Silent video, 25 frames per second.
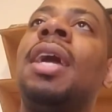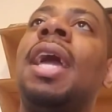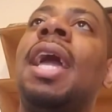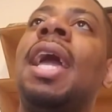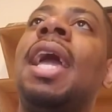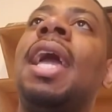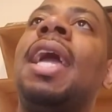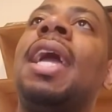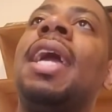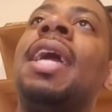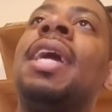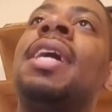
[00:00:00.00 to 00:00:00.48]

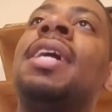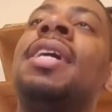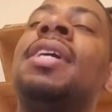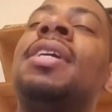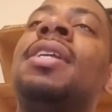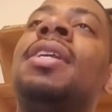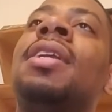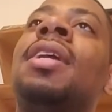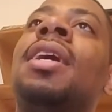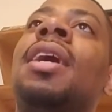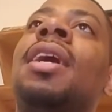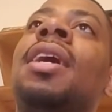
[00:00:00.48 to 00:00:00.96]

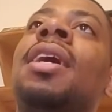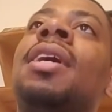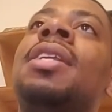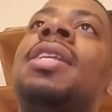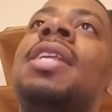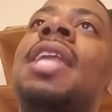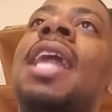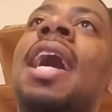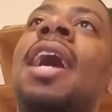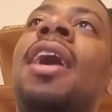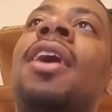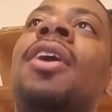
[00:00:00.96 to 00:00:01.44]
And
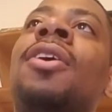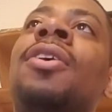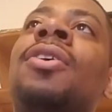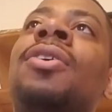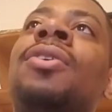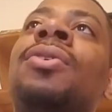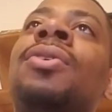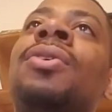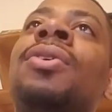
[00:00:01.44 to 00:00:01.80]
now,